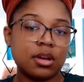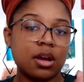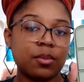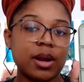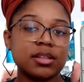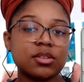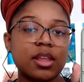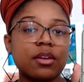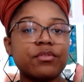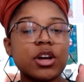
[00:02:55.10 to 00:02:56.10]
Alright, so they
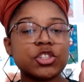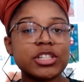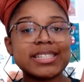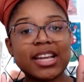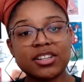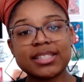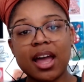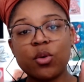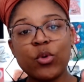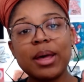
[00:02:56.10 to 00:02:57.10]
can function as
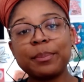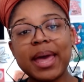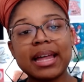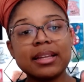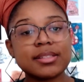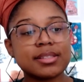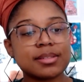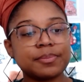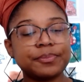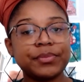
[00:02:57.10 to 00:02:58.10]
airtight wet palettes.
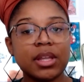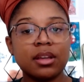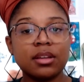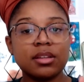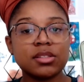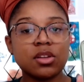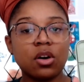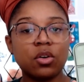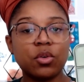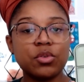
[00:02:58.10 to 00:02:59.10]

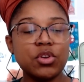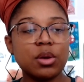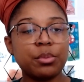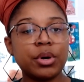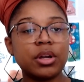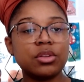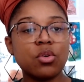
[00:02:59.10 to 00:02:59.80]
So you can put